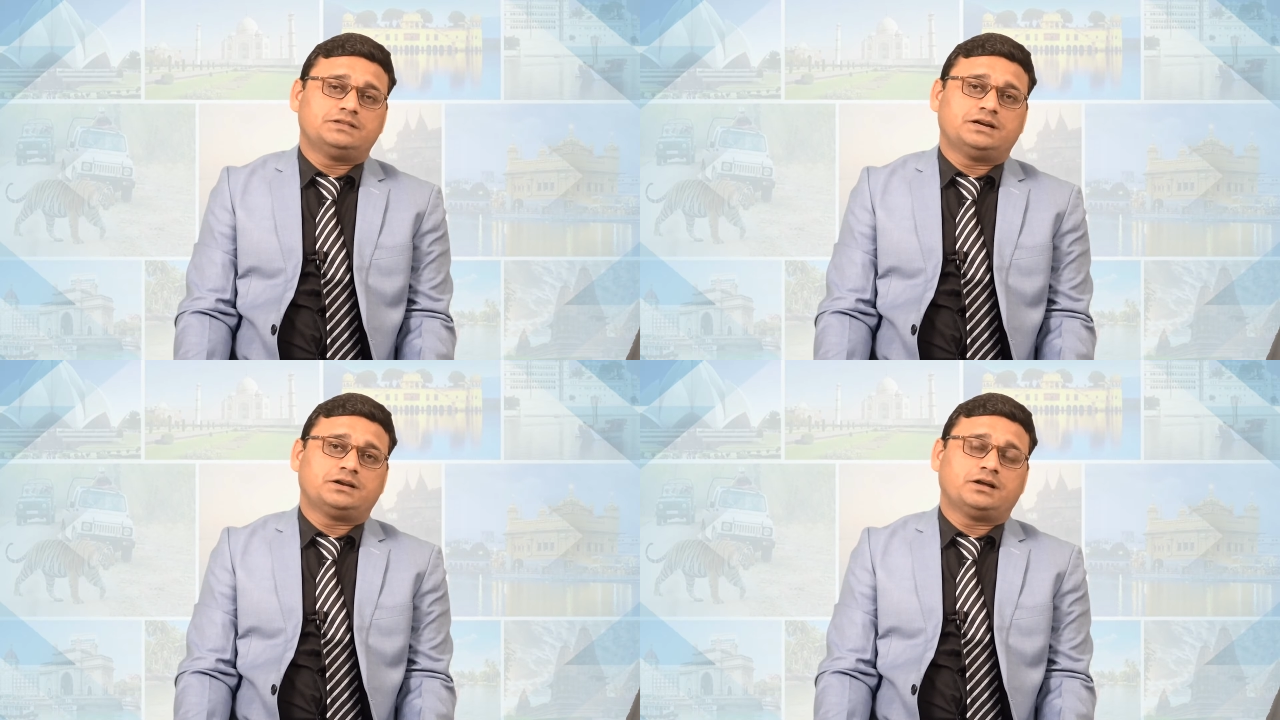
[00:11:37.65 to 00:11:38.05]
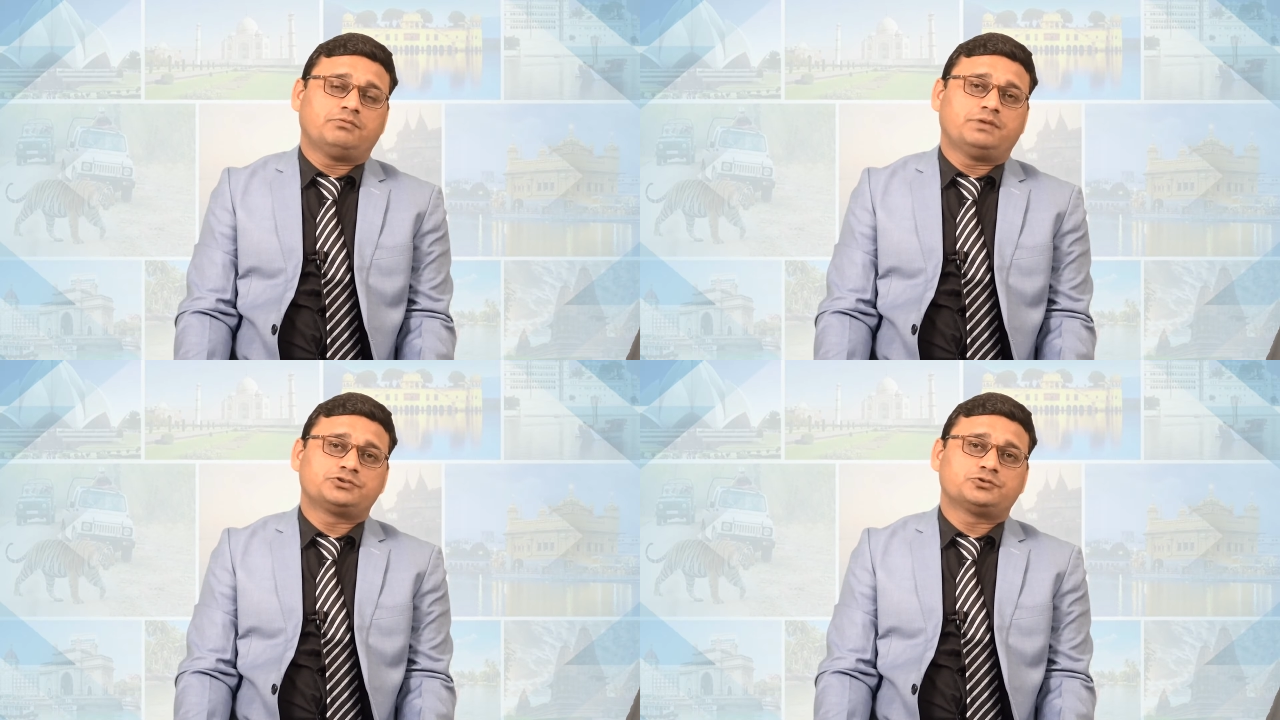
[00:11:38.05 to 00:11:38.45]
that
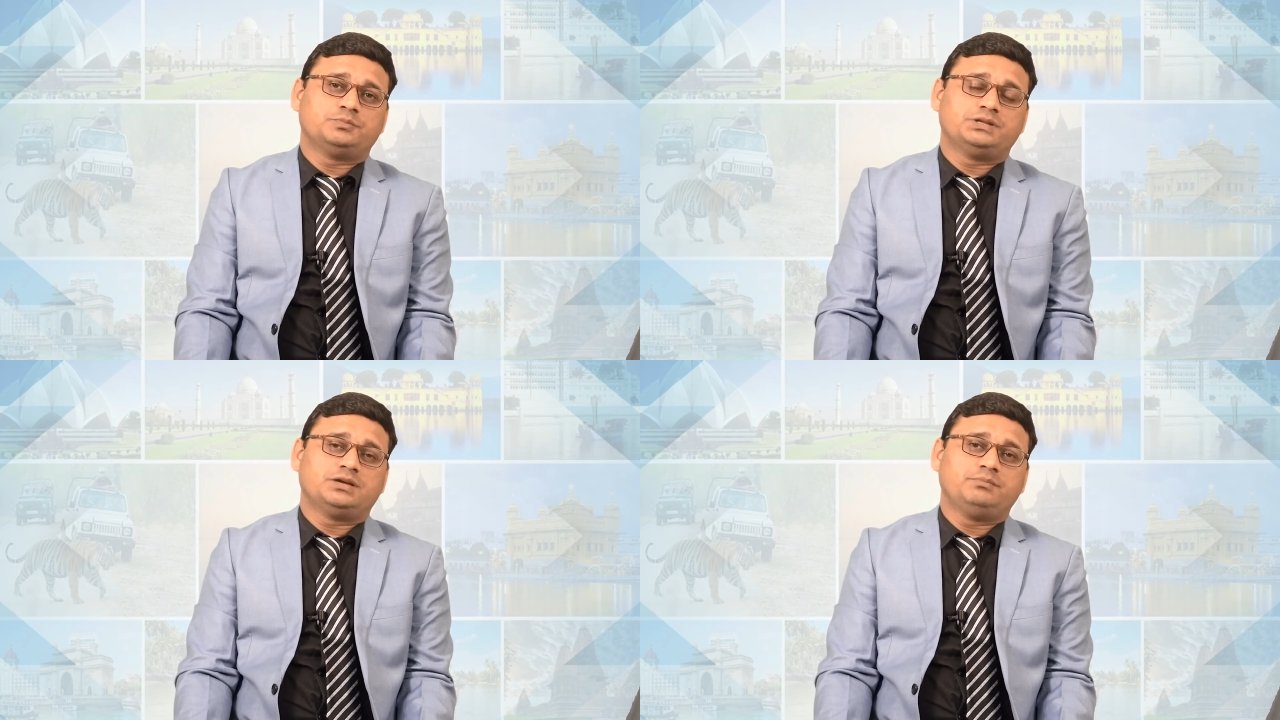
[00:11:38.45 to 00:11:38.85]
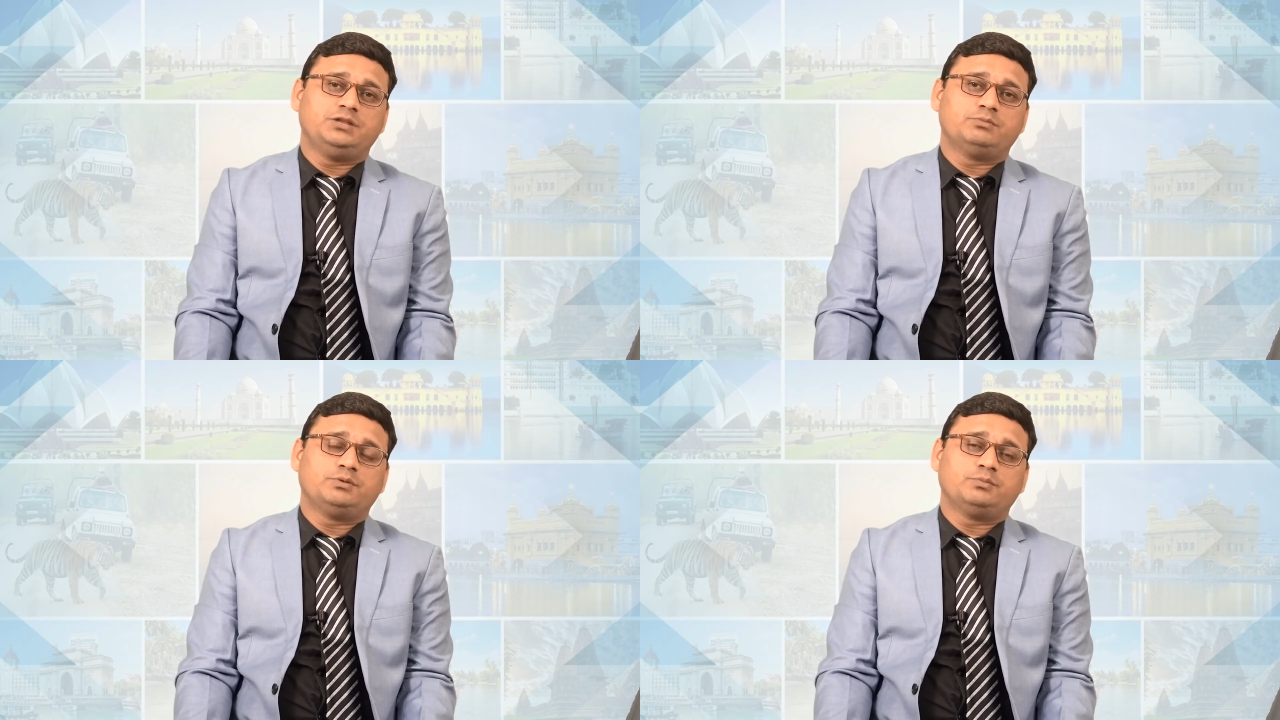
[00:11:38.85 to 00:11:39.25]
what should be the
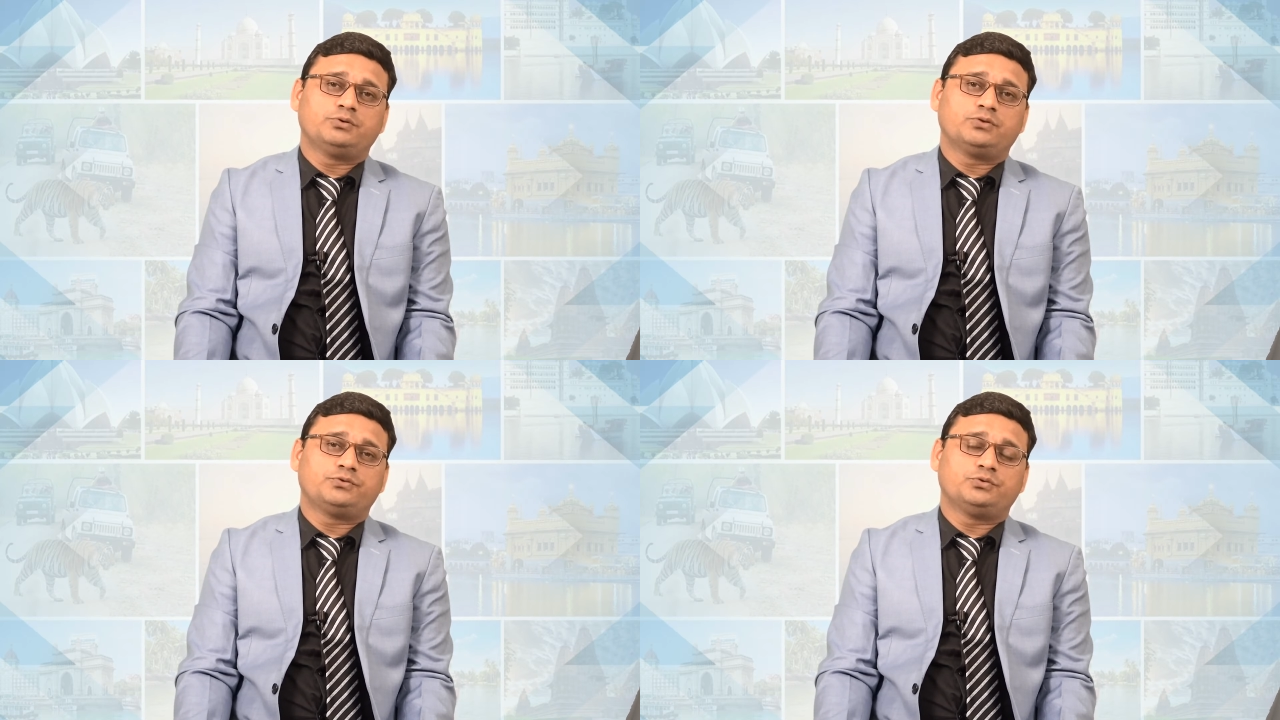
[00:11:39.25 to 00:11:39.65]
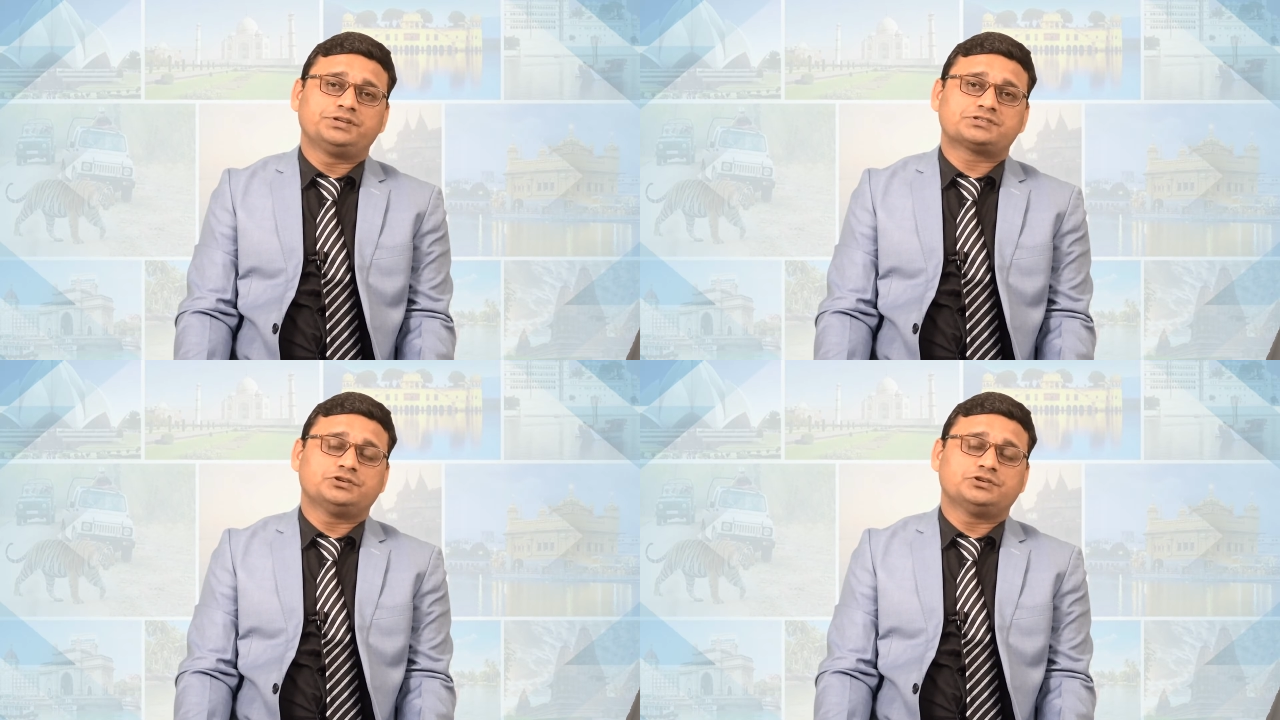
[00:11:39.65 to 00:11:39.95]
minimum number of tourists